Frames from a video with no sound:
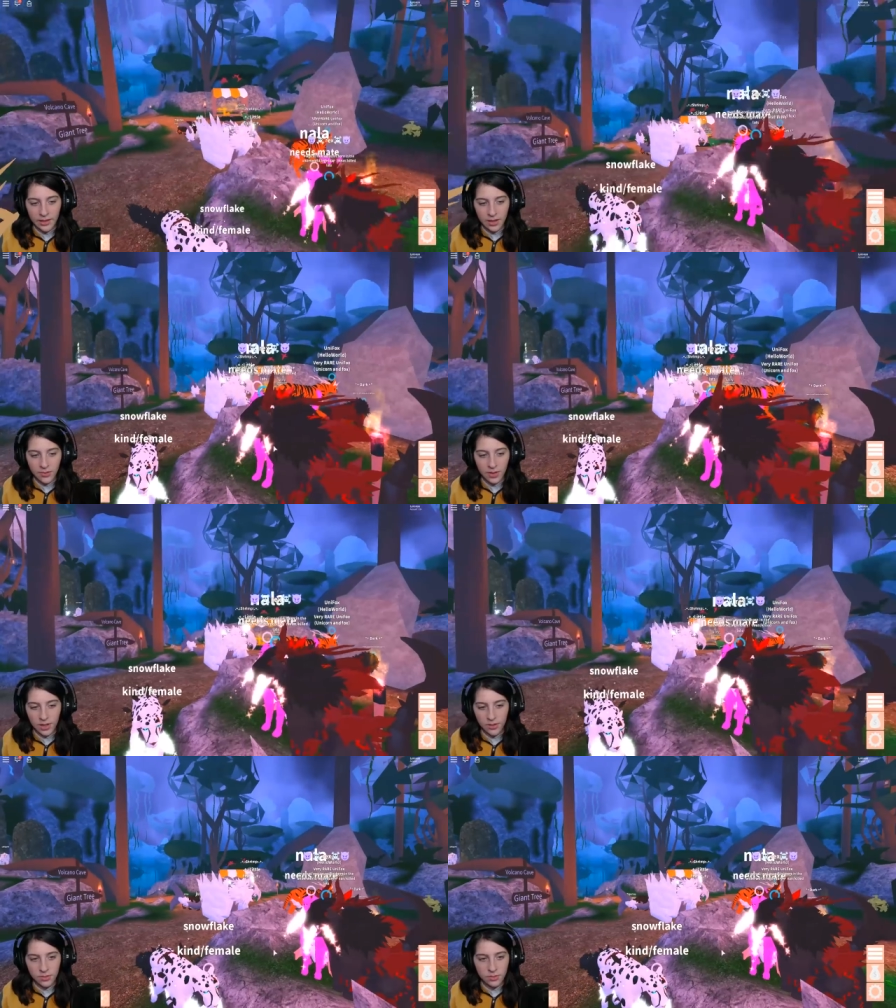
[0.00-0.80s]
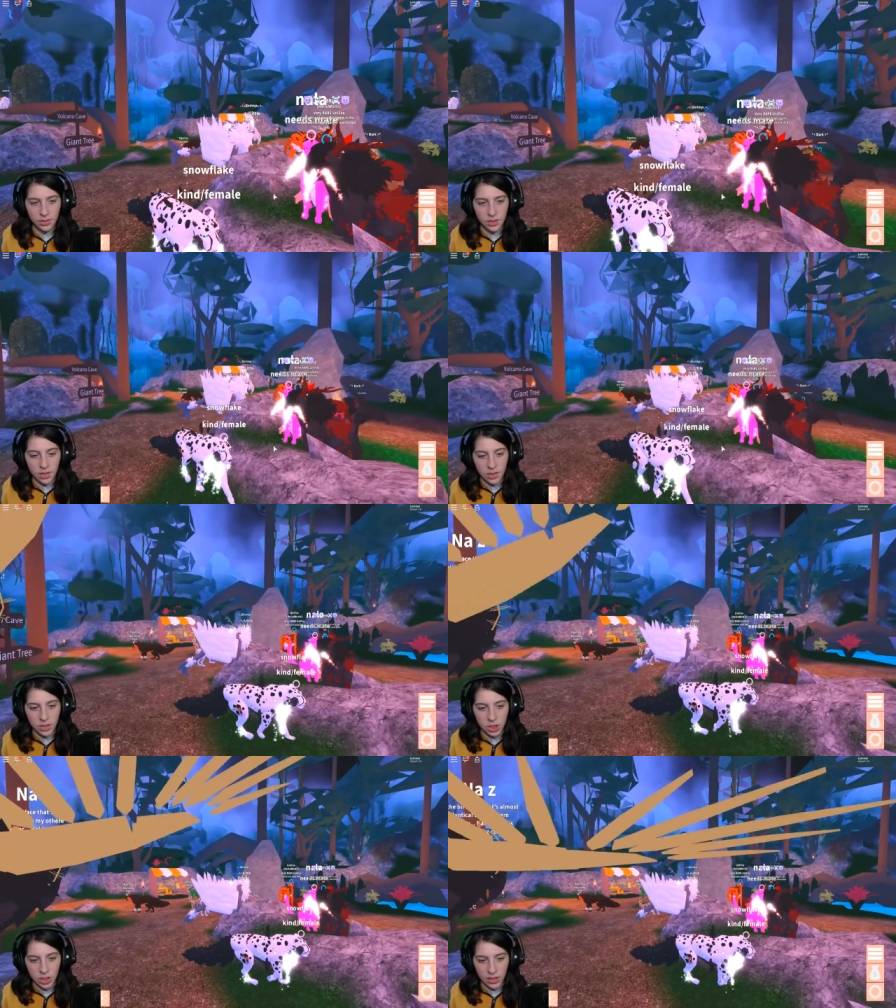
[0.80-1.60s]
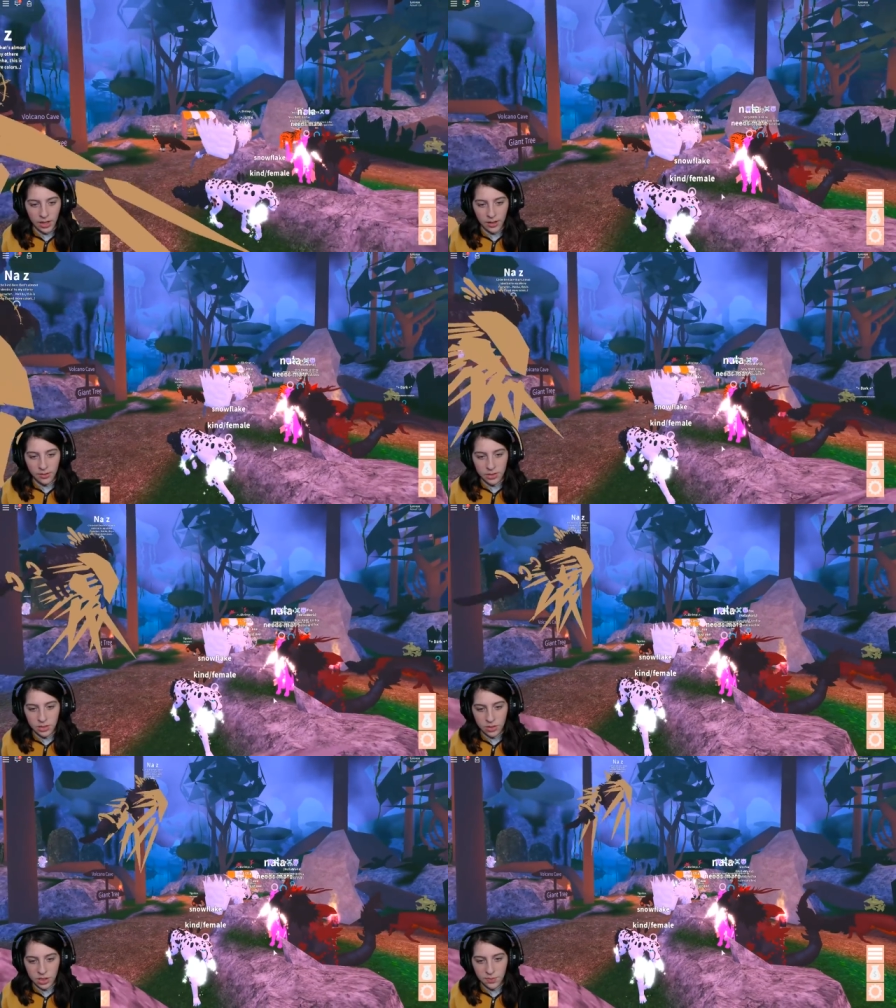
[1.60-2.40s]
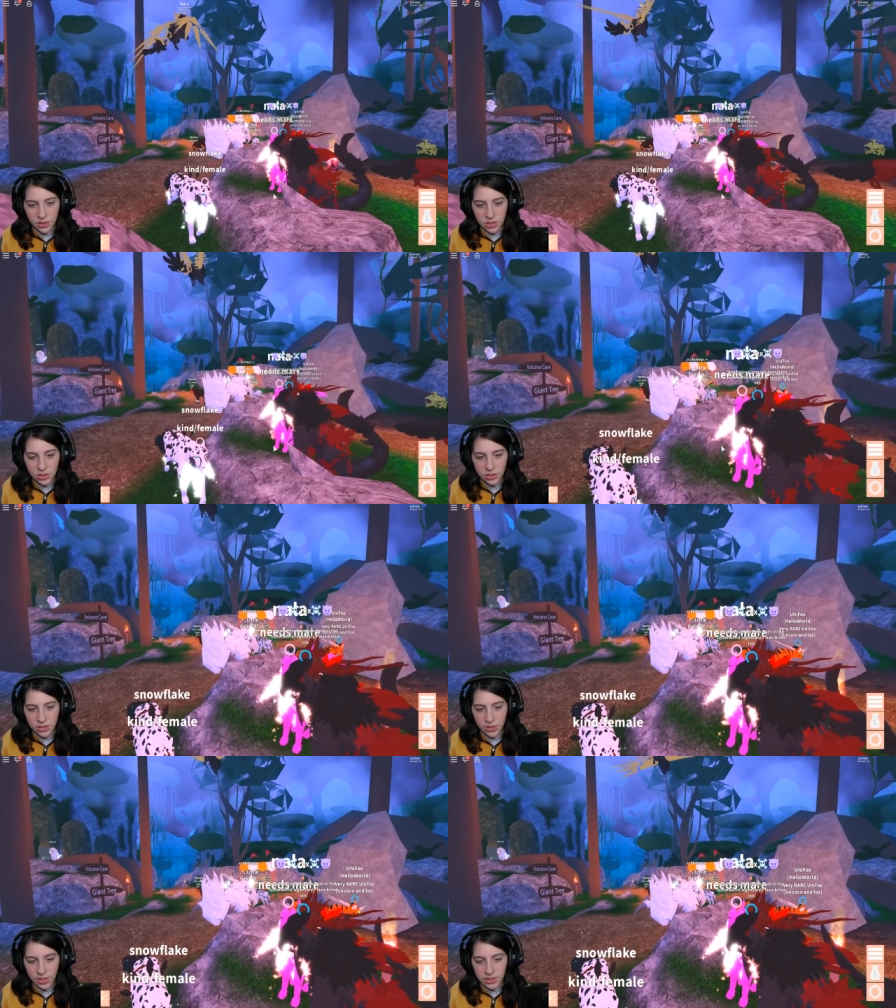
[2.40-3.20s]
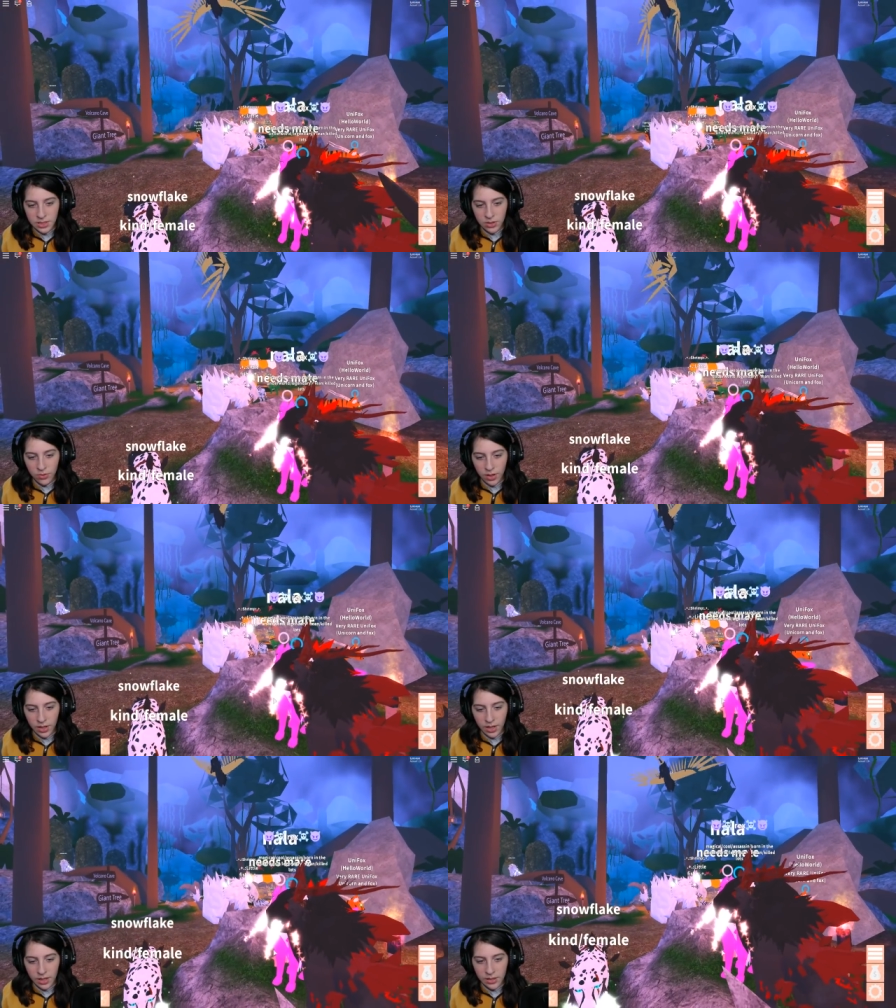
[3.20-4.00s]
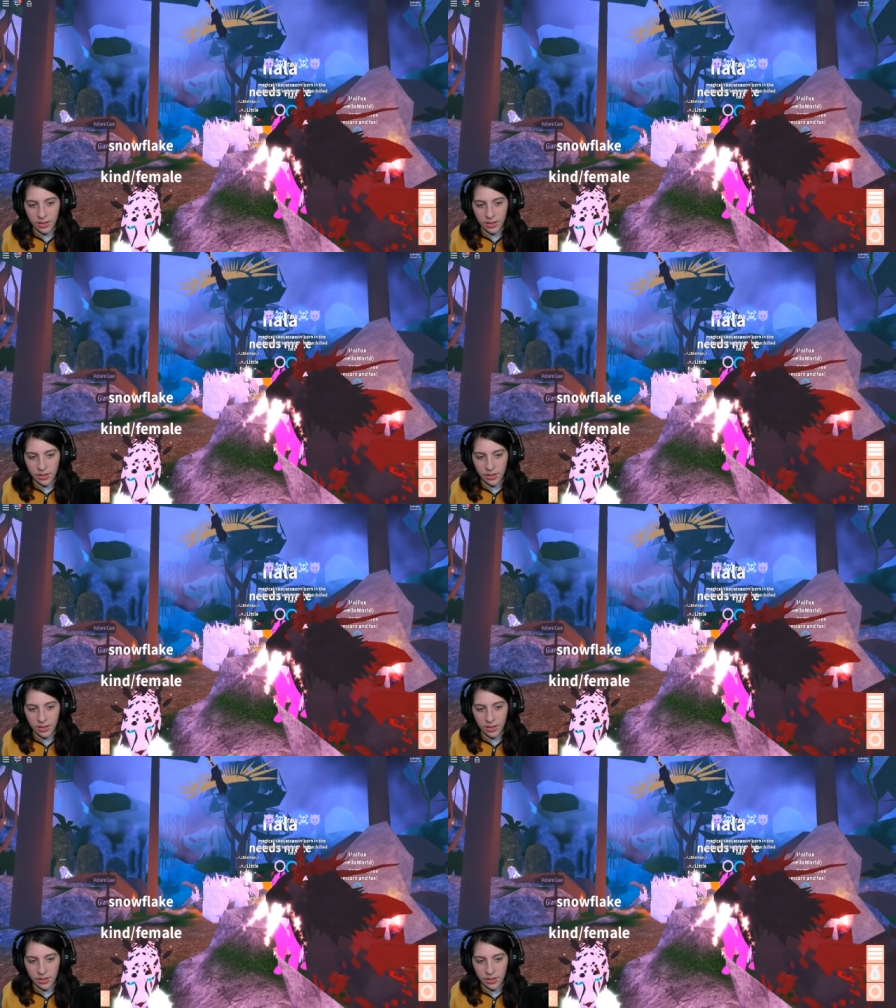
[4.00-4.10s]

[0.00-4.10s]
There we go. Chilling out. So this person also has the aquatic.